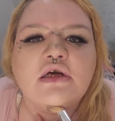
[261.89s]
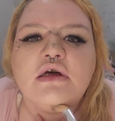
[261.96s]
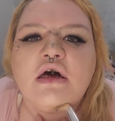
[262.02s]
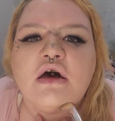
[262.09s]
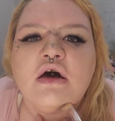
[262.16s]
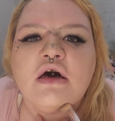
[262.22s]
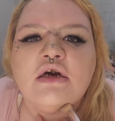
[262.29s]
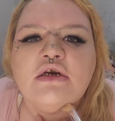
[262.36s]

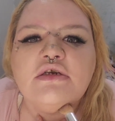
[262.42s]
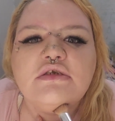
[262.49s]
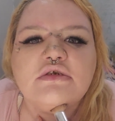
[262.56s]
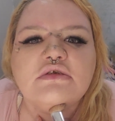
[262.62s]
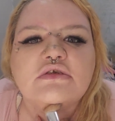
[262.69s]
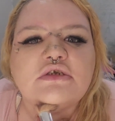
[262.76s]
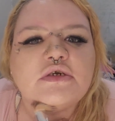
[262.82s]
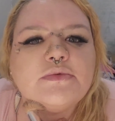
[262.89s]
hide
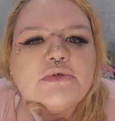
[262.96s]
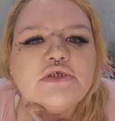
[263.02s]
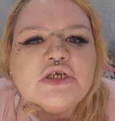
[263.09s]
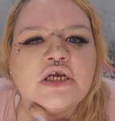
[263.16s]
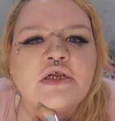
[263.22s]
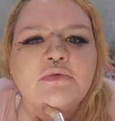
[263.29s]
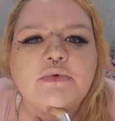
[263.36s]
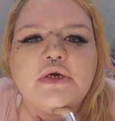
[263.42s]
the double
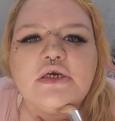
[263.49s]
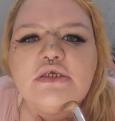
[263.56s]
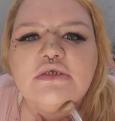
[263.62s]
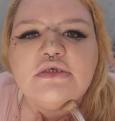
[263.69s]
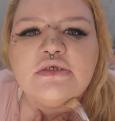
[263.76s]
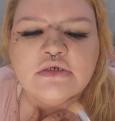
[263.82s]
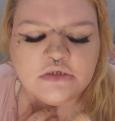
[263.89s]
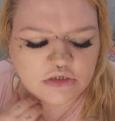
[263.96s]
chin a
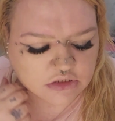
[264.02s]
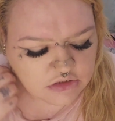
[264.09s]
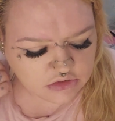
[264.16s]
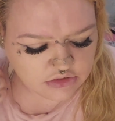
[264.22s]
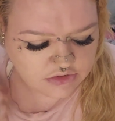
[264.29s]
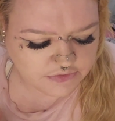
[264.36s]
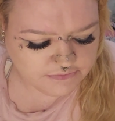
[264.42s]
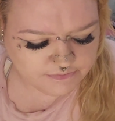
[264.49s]
bit.
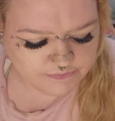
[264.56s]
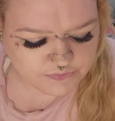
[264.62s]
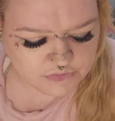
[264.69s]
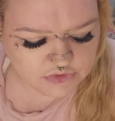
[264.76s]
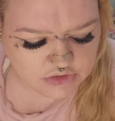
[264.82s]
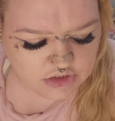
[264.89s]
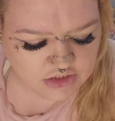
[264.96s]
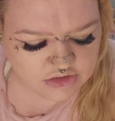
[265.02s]

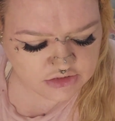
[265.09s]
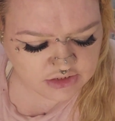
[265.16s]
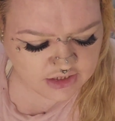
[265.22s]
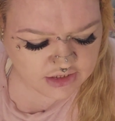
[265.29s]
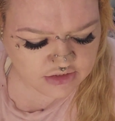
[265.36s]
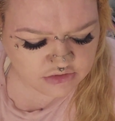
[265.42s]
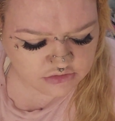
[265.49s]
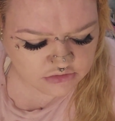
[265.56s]
And
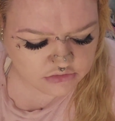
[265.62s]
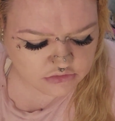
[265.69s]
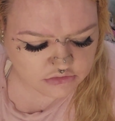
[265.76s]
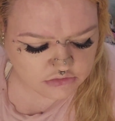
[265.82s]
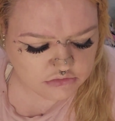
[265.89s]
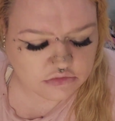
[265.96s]
then